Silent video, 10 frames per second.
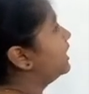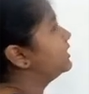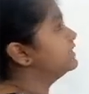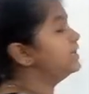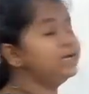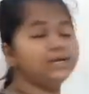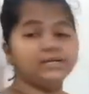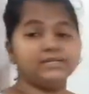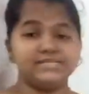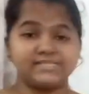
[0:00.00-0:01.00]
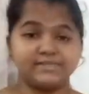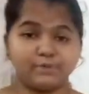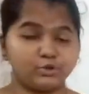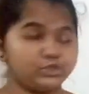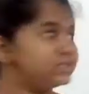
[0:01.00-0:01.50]
the
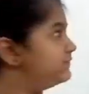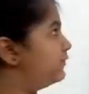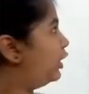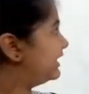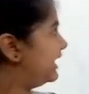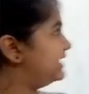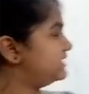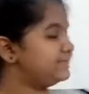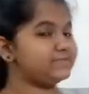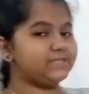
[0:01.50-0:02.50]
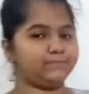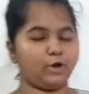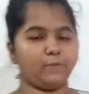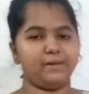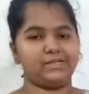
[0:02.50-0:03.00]
distributions of organisms and
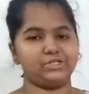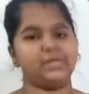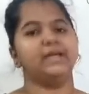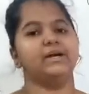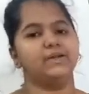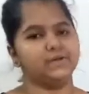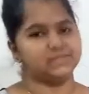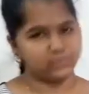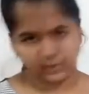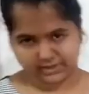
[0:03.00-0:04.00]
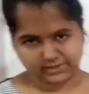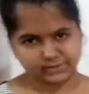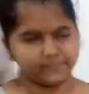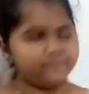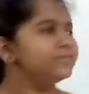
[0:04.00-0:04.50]
population across the world.
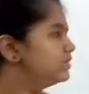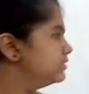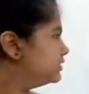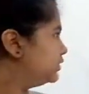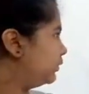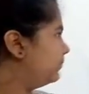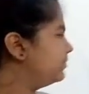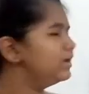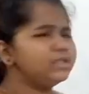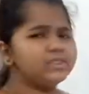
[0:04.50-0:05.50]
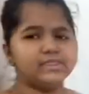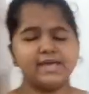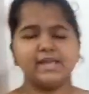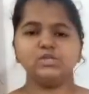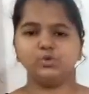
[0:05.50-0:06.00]
So there
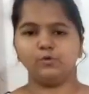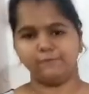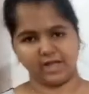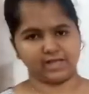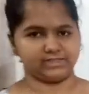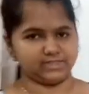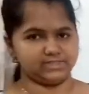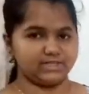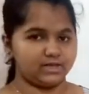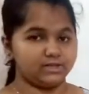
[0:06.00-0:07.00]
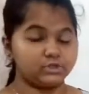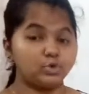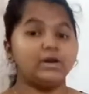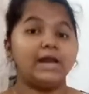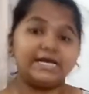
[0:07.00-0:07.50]
are two factors,
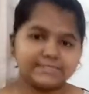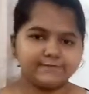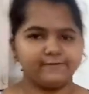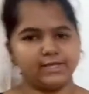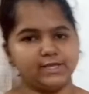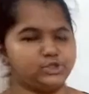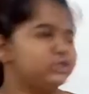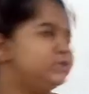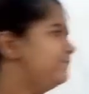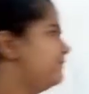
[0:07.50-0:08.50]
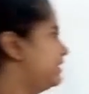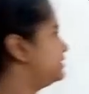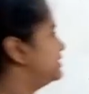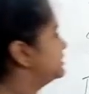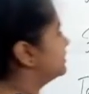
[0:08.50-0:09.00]
two classifications of
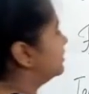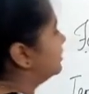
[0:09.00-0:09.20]
factors,